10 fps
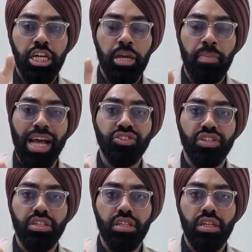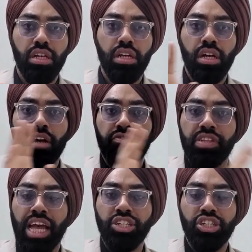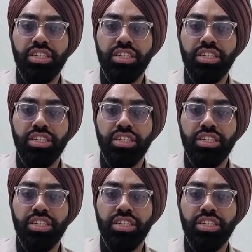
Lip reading: Imagine a financial